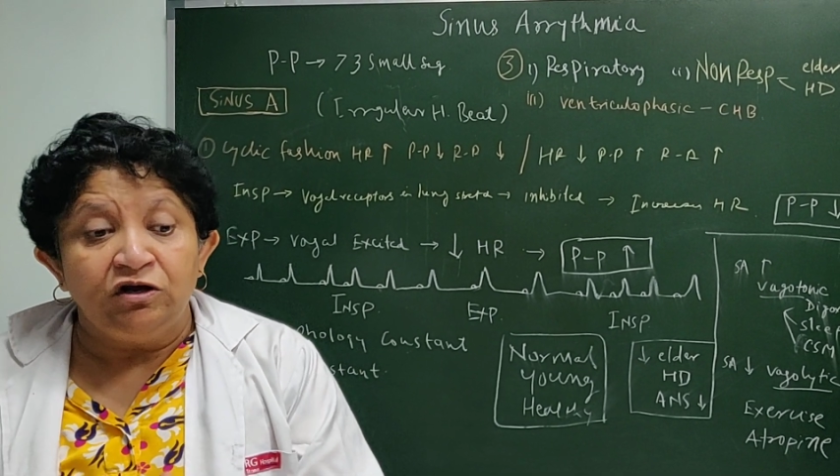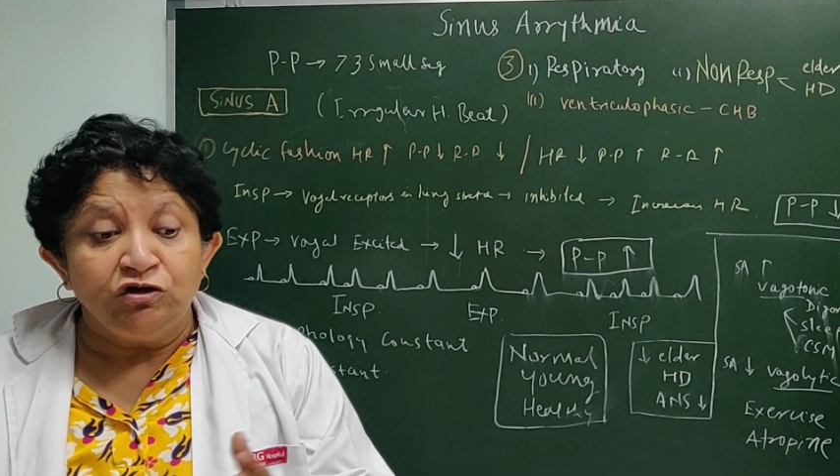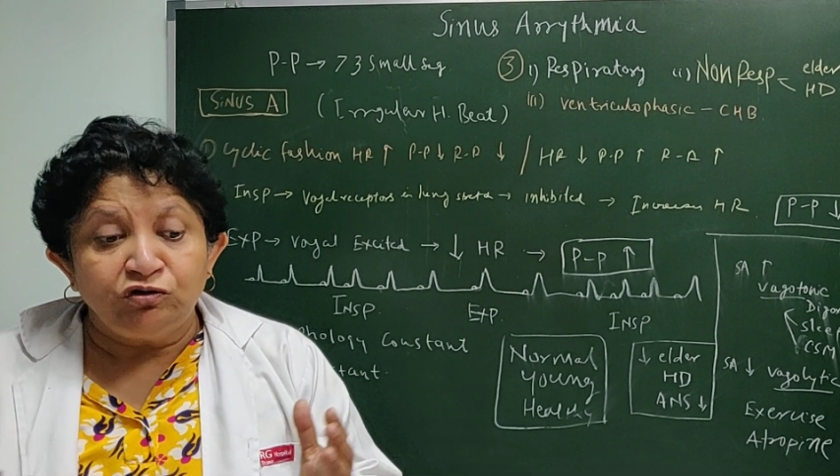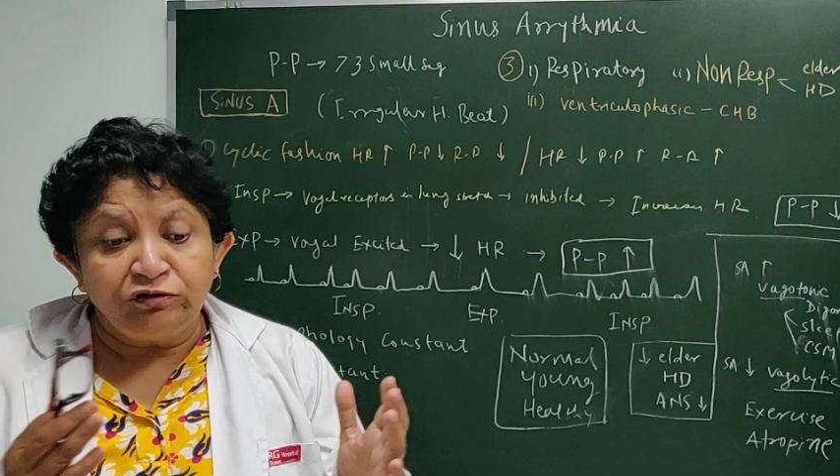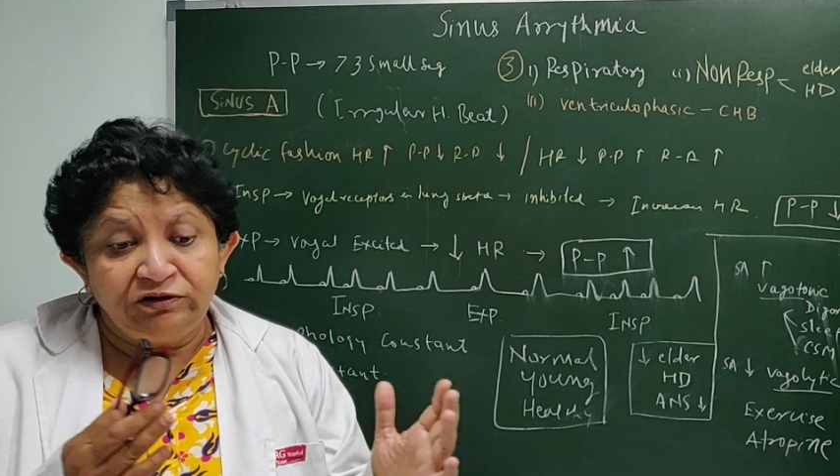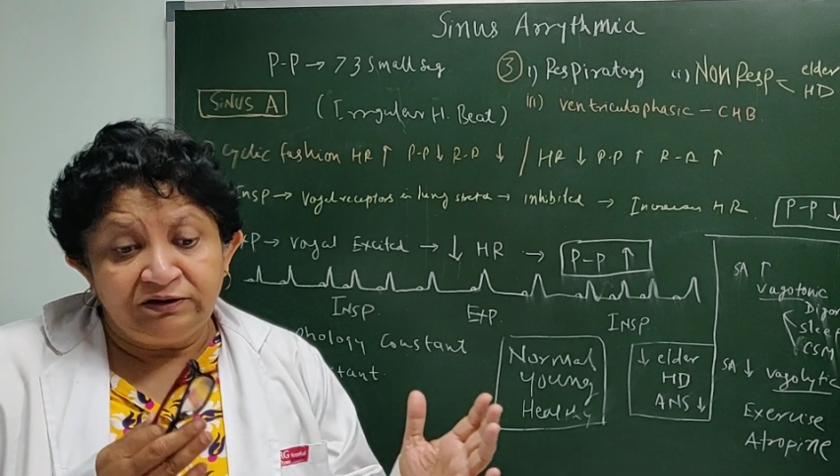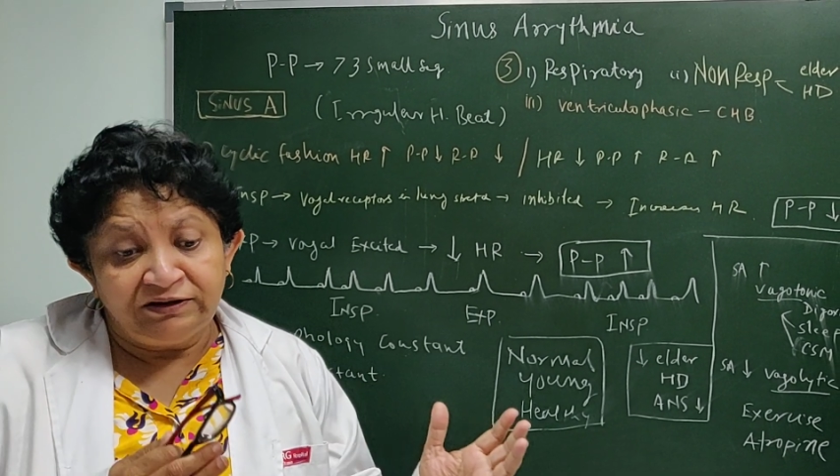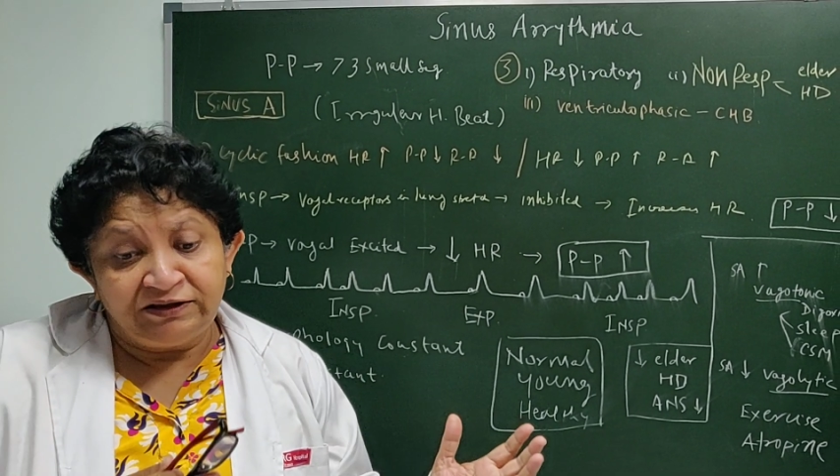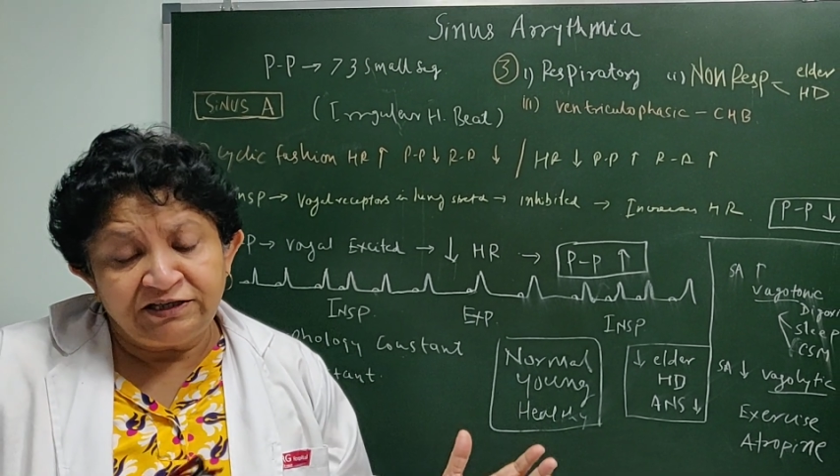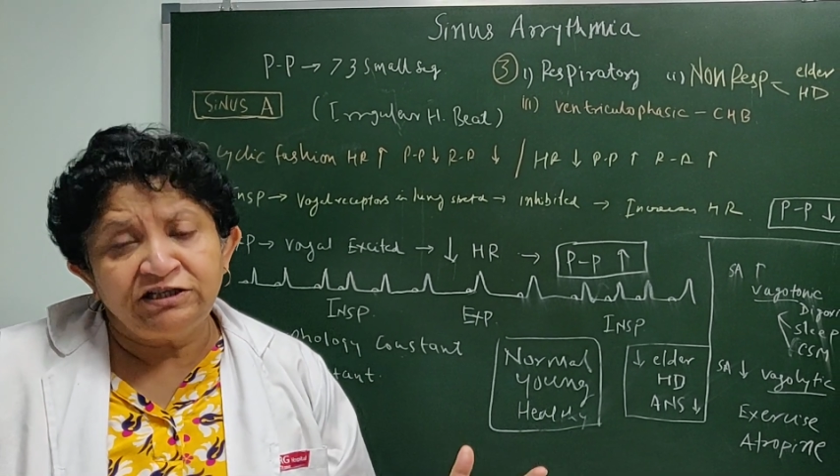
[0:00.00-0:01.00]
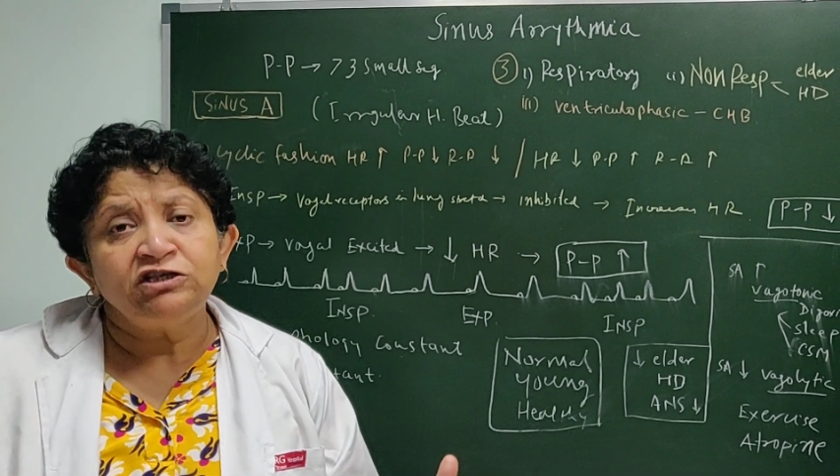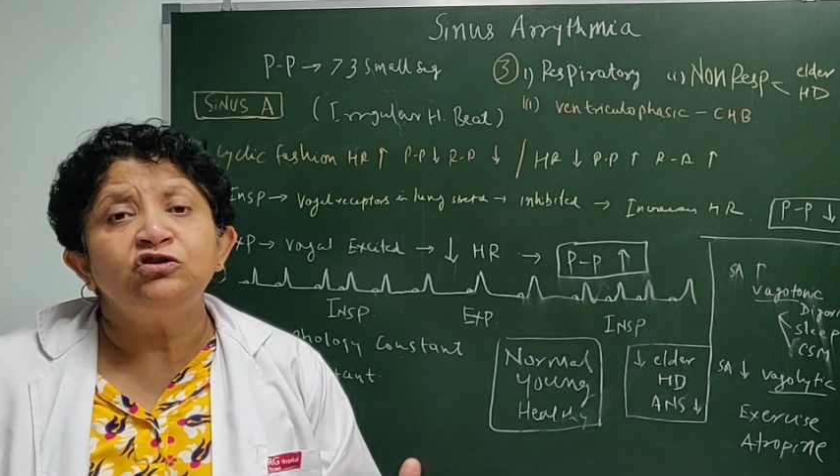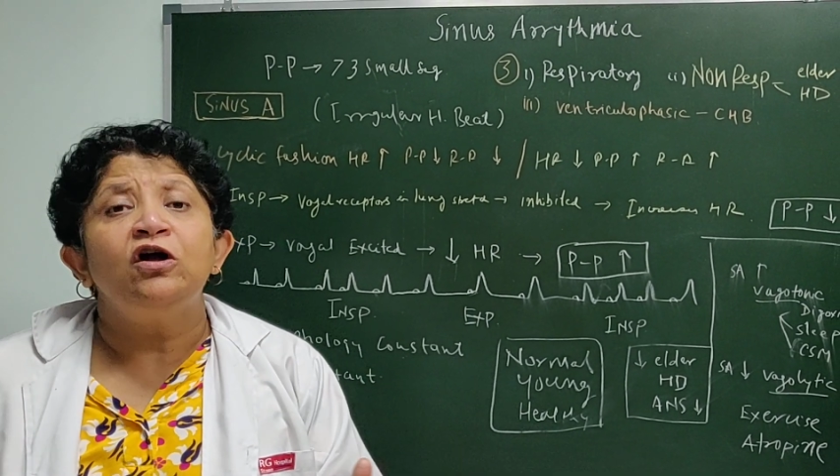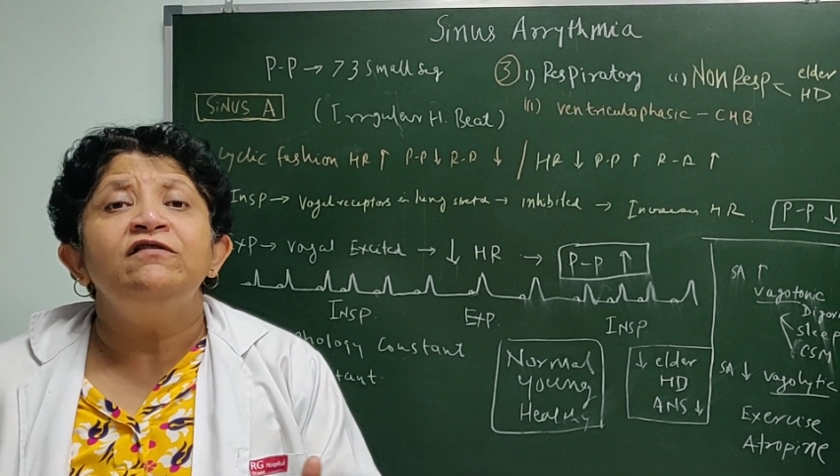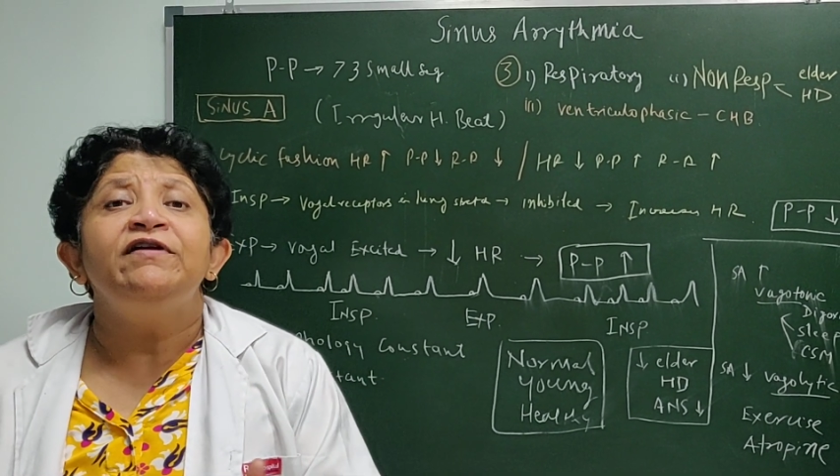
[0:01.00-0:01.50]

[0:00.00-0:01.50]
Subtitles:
So this is called